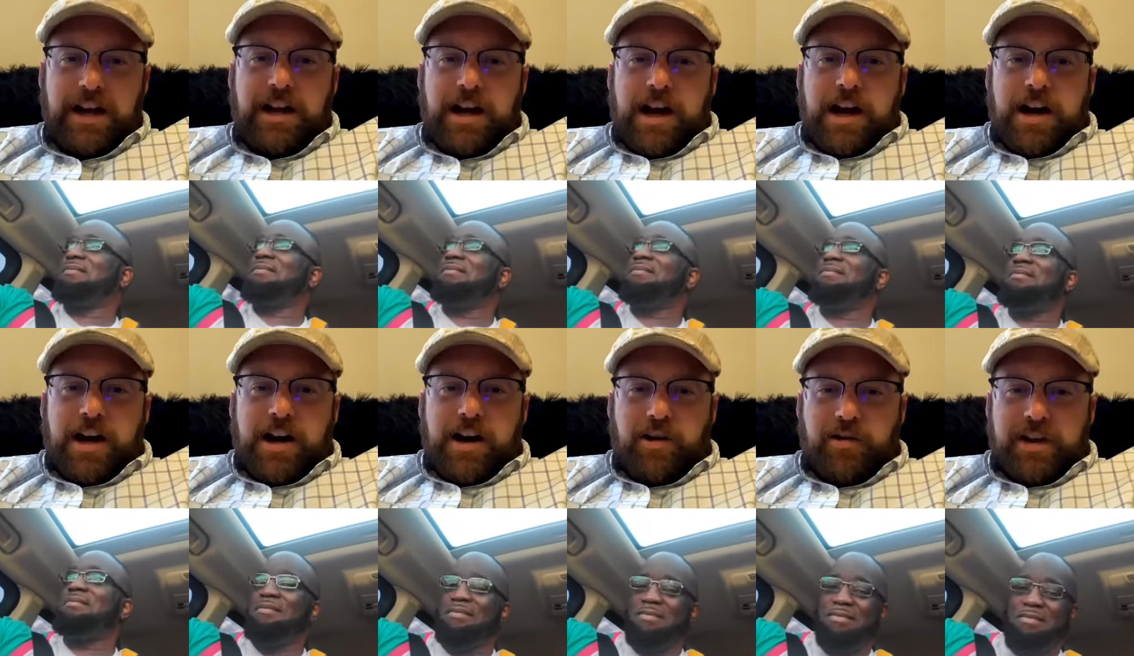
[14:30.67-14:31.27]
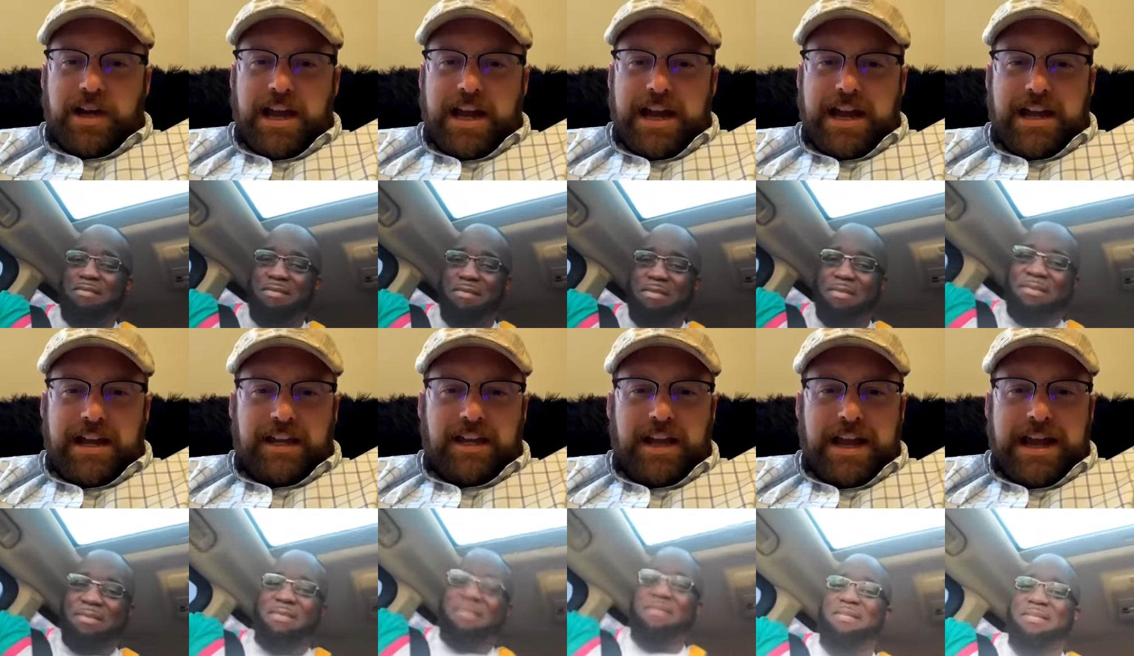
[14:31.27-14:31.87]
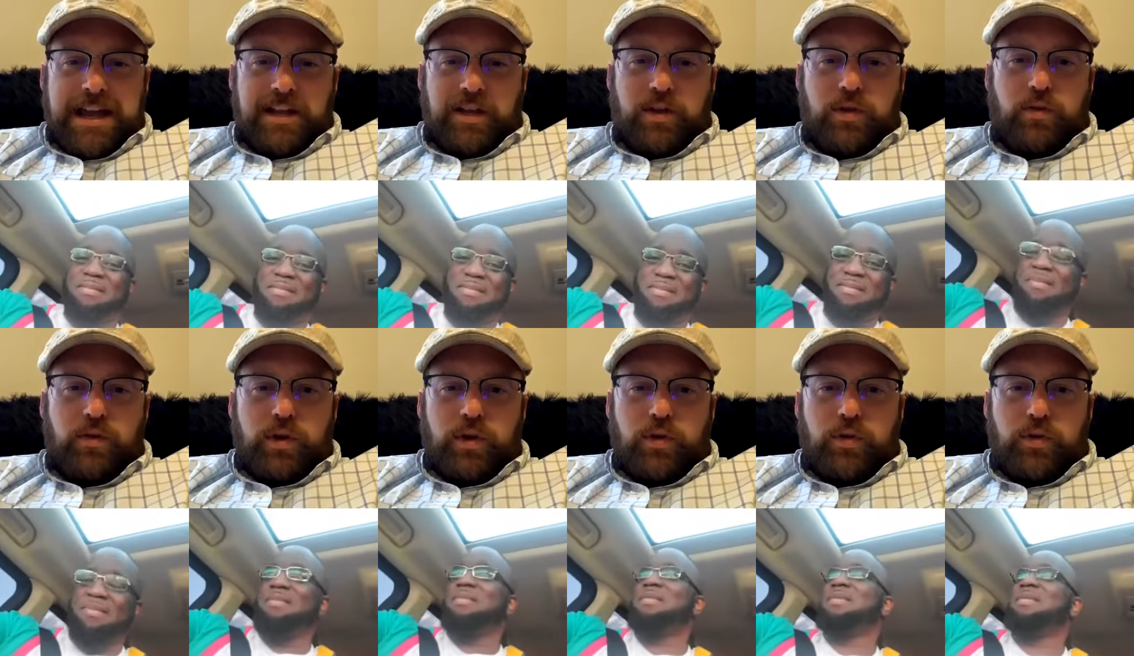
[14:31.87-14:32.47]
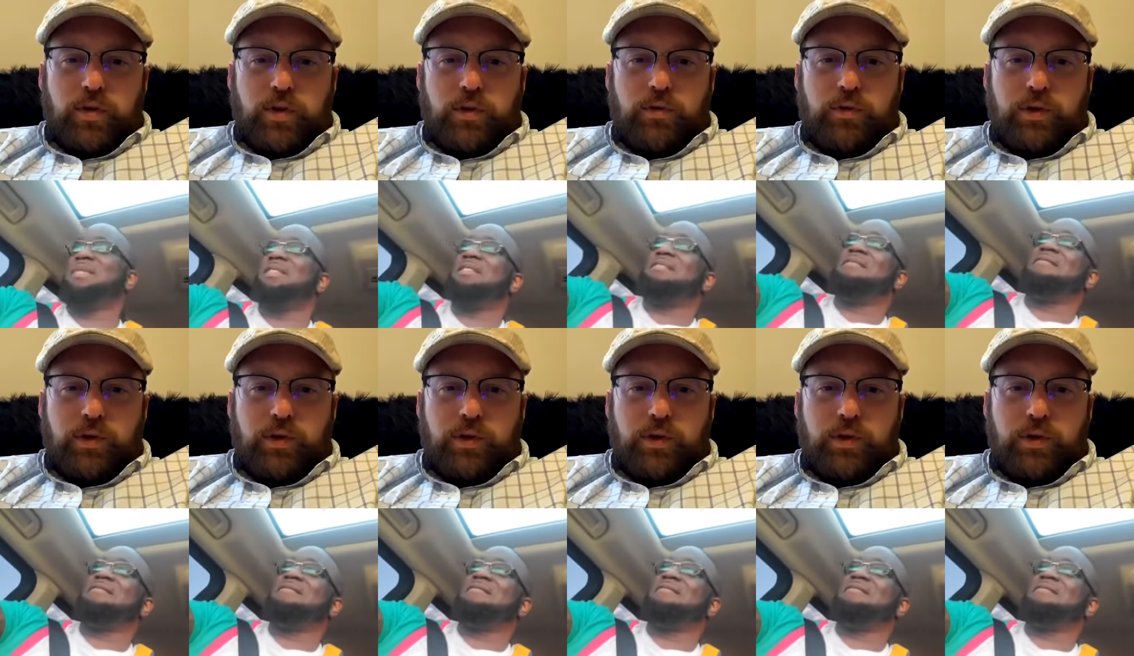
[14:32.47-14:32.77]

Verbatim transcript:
Speaker 1: Okay. Yeah. You you you you